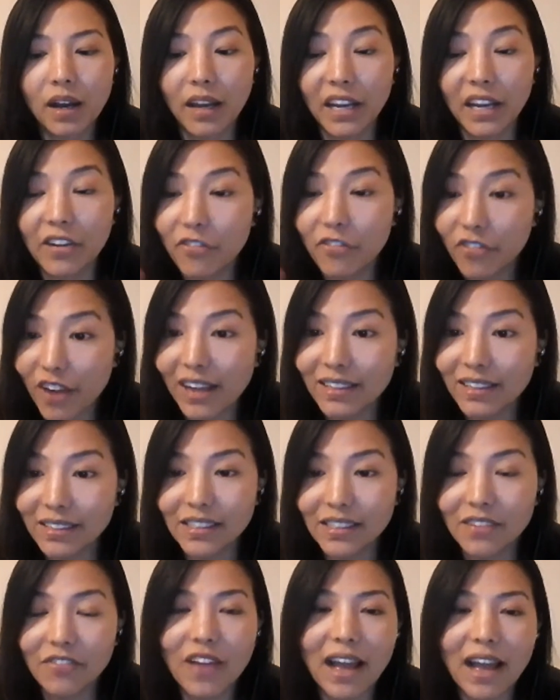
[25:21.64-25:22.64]
In
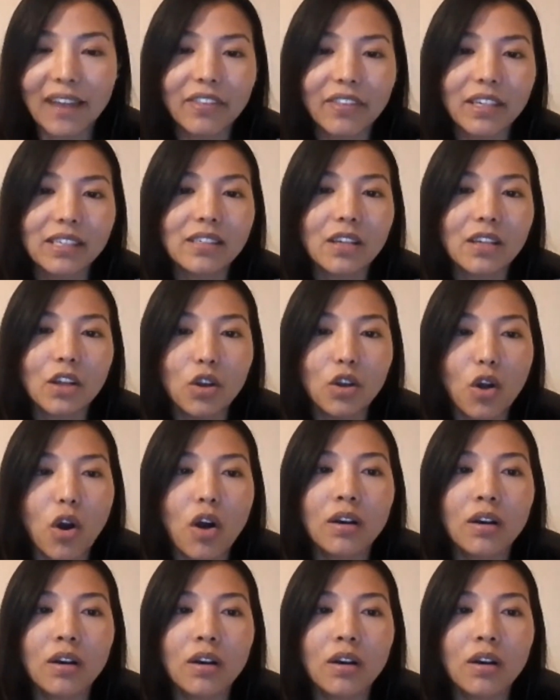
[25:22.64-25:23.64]
France, in fact, there is a
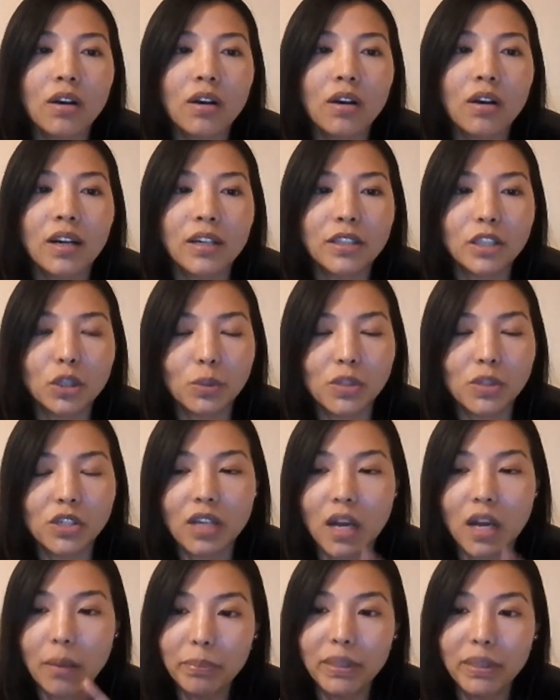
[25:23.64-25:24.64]
law under
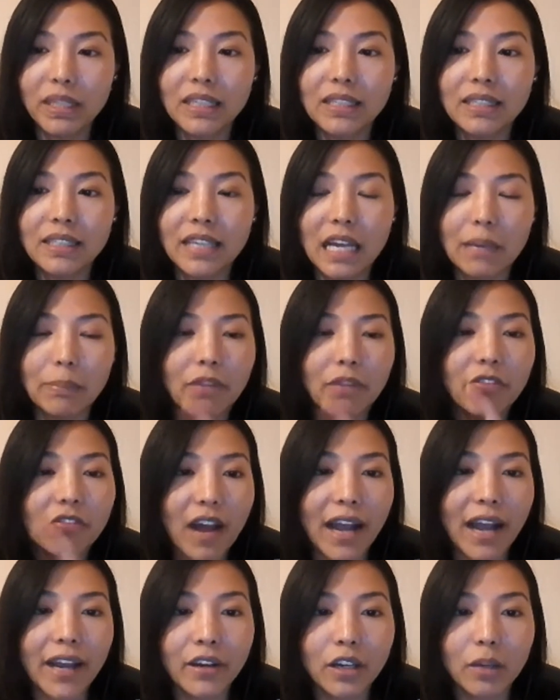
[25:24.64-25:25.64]
which companies can be
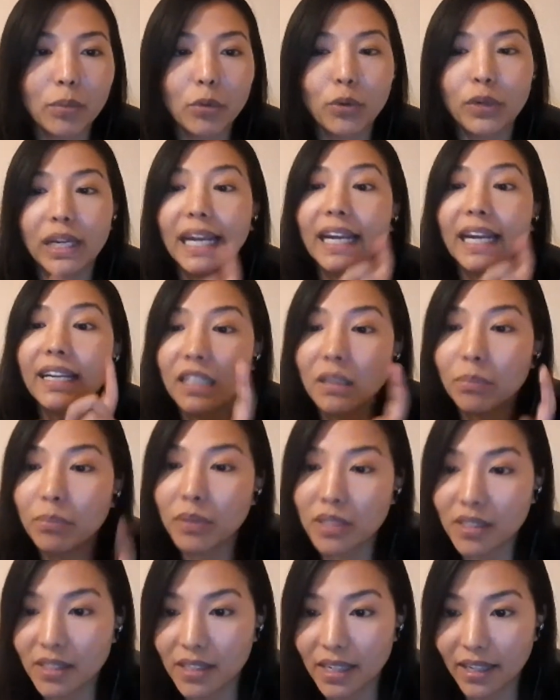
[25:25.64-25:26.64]
fined up to
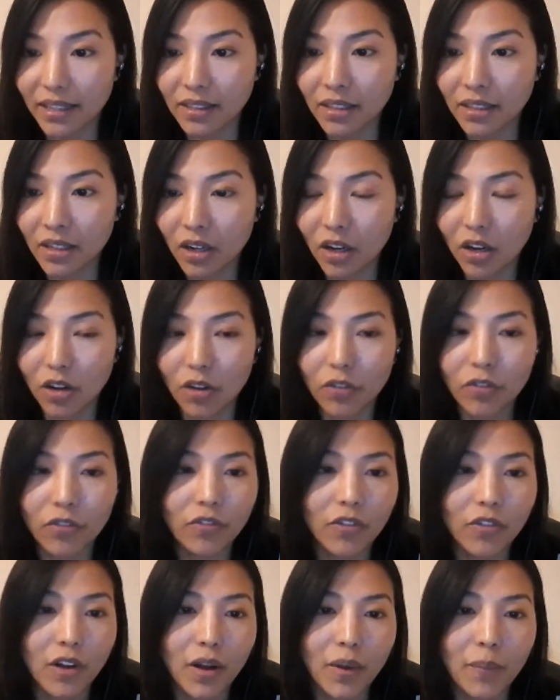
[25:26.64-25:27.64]
80% of
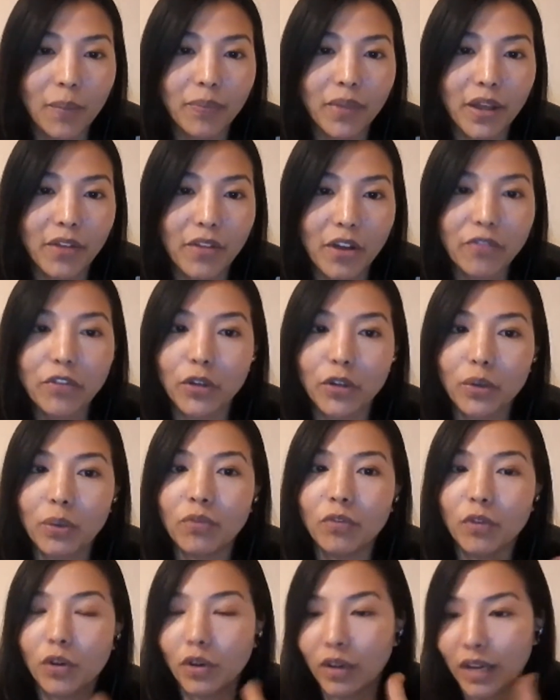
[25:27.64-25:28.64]
their revenue
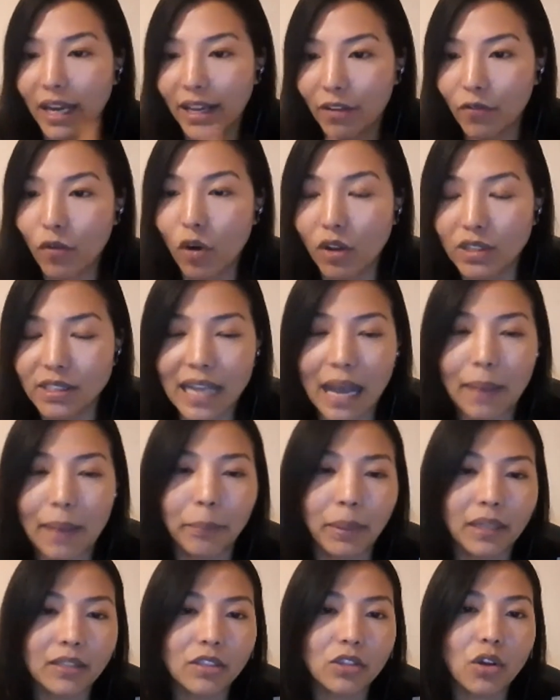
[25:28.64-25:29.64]
for like false
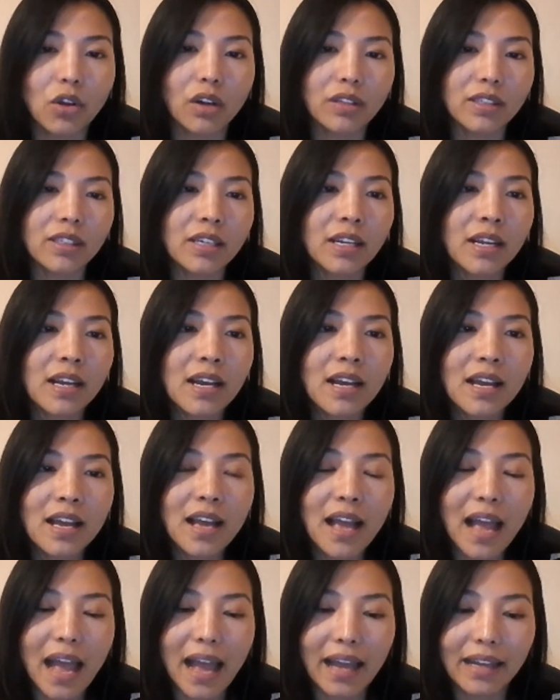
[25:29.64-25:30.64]
campaign costs.
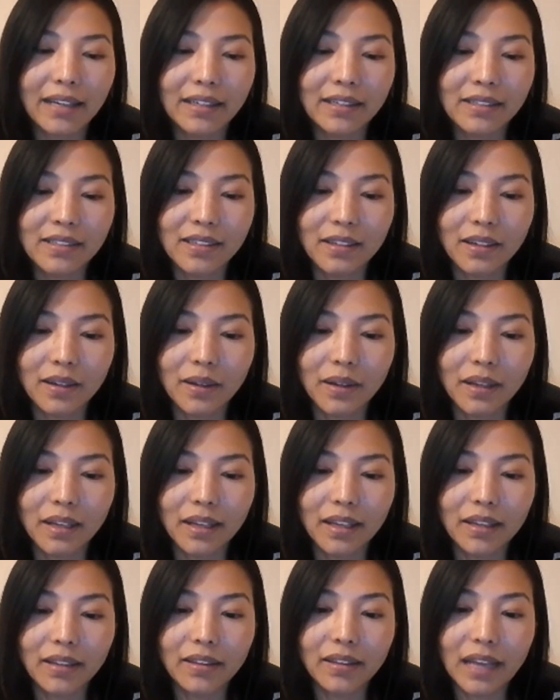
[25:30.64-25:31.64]
And
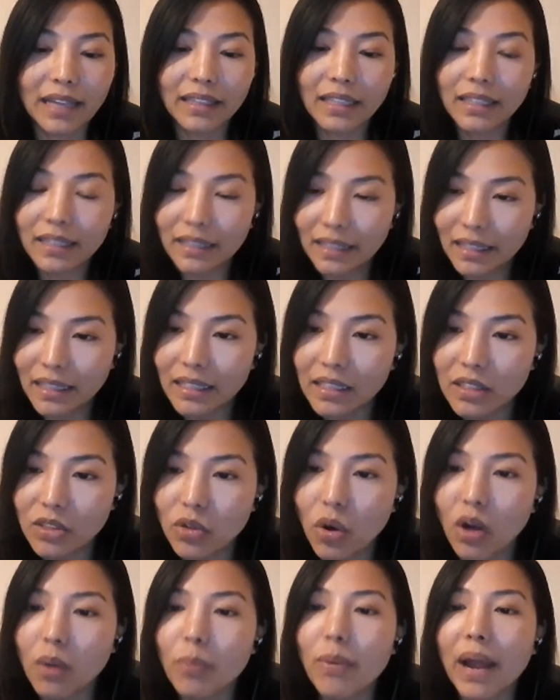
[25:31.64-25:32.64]
I think these
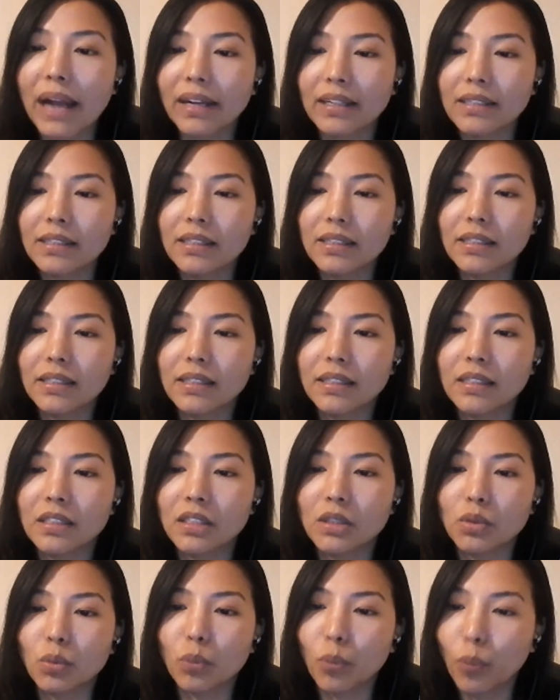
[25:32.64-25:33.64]
all practices
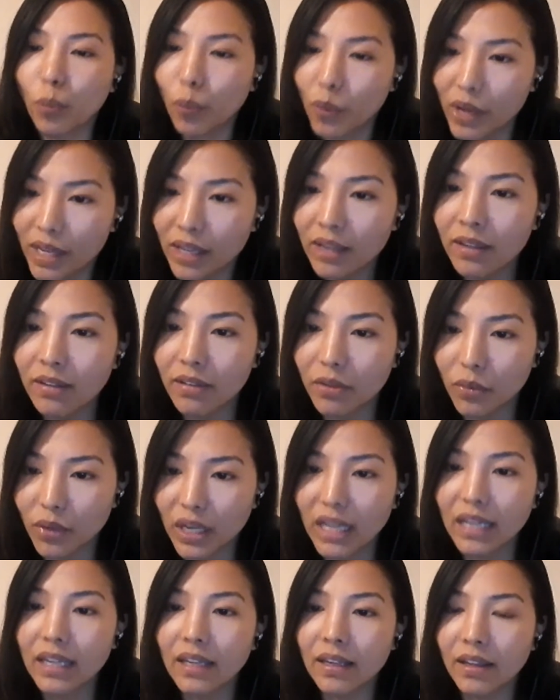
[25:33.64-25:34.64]
will
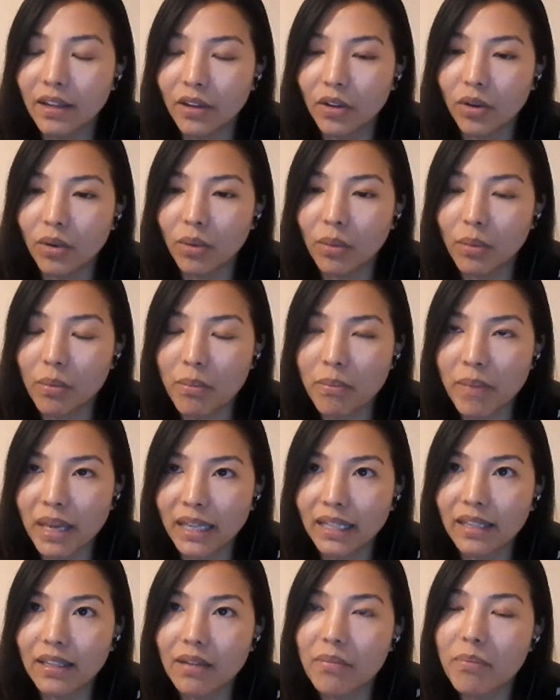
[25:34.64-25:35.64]
really,
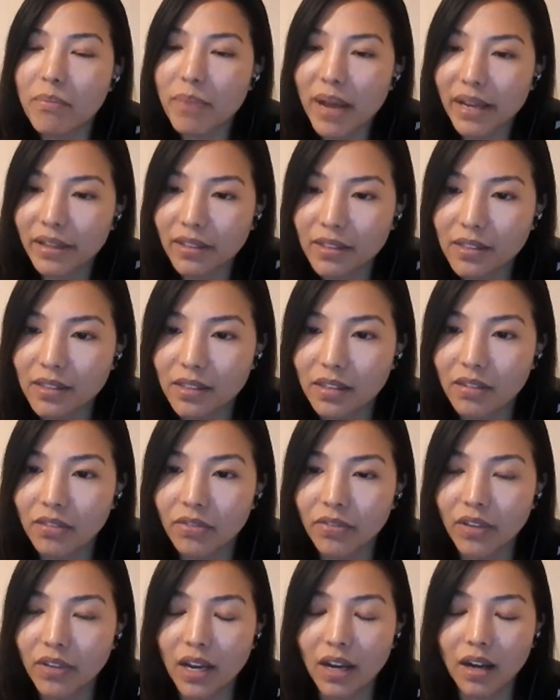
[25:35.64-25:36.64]
make it imperative
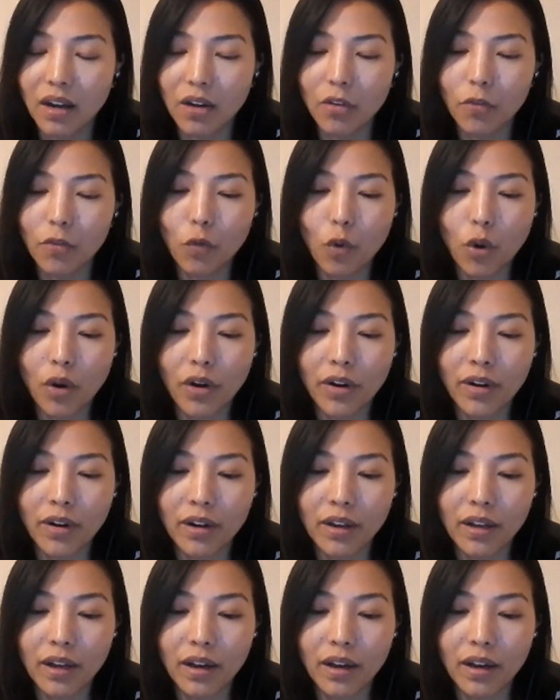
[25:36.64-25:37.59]
for